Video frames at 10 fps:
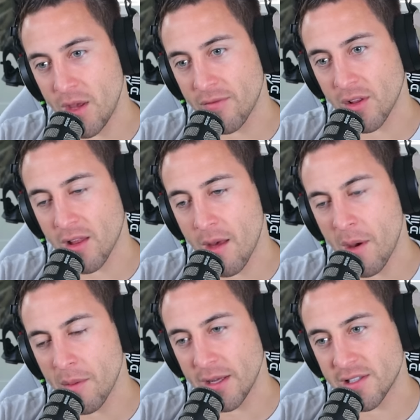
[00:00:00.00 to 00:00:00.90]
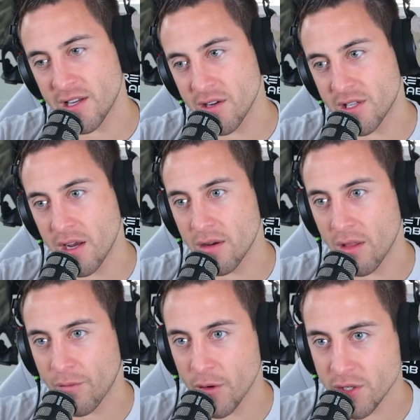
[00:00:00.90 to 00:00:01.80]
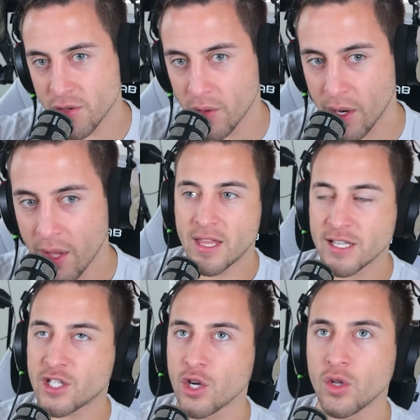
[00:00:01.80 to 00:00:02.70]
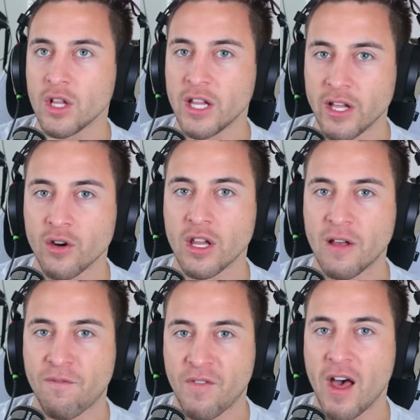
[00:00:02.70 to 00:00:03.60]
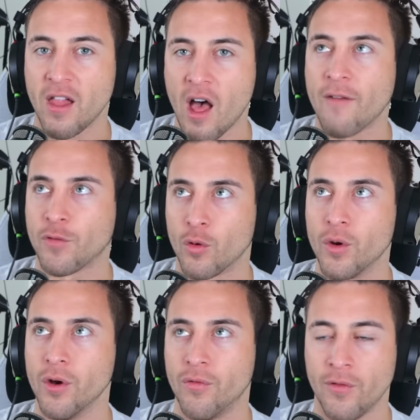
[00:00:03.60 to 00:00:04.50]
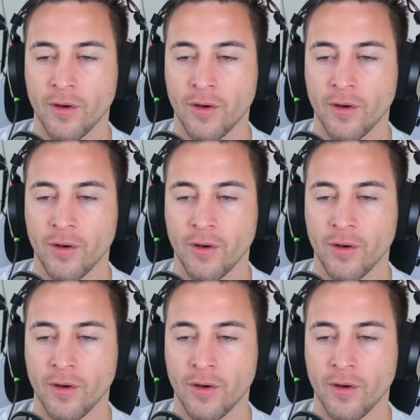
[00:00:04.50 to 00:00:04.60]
You have to climb up like stairs to go to the first story. This dude literally fell off the roof.